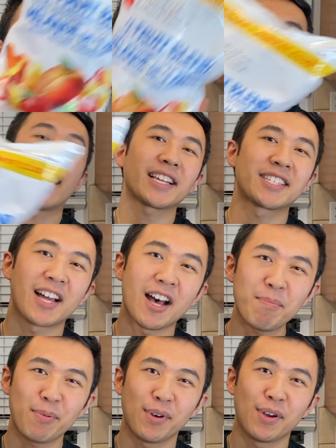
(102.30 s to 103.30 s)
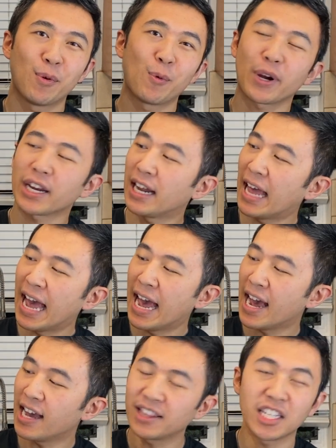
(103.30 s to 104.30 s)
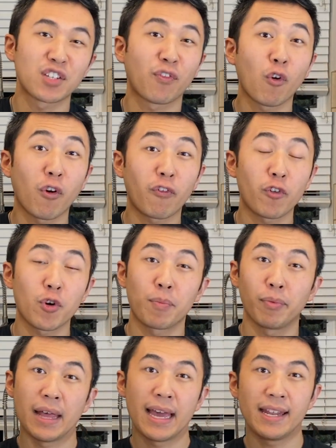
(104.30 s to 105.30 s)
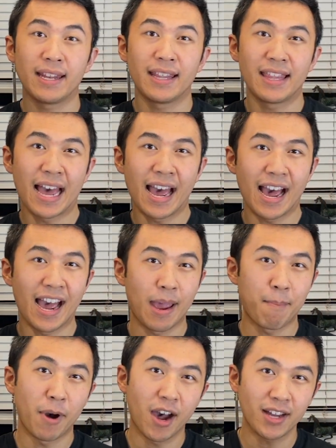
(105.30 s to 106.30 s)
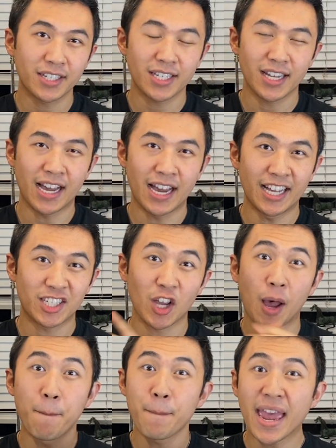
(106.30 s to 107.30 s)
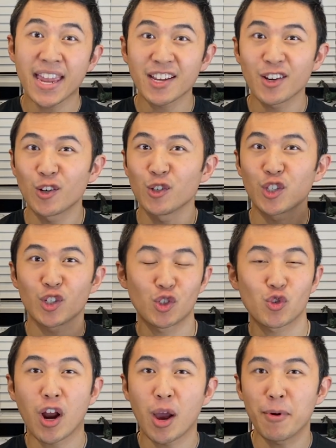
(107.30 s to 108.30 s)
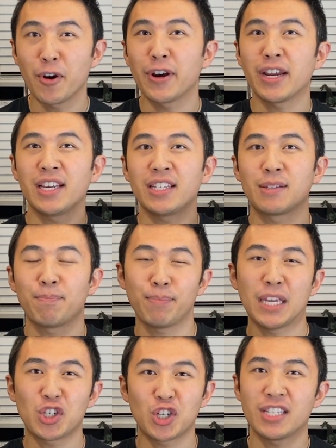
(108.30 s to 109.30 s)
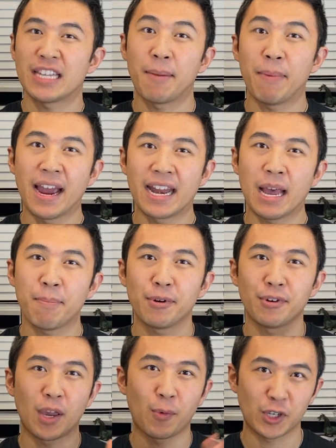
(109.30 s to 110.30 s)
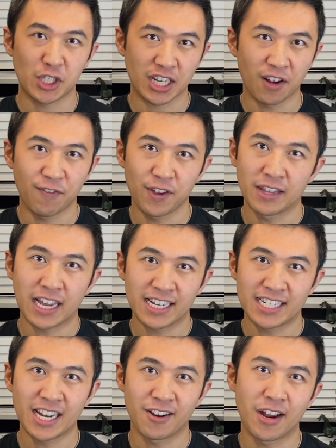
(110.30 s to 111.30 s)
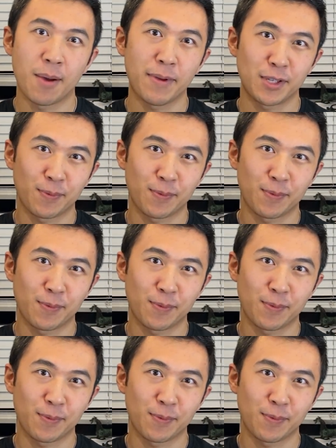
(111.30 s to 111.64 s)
Next up, we're gonna add this 4-fruit blend that I bought. It's got mangoes, strawberries, peaches, and pineapple, and we're just gonna fill that container up as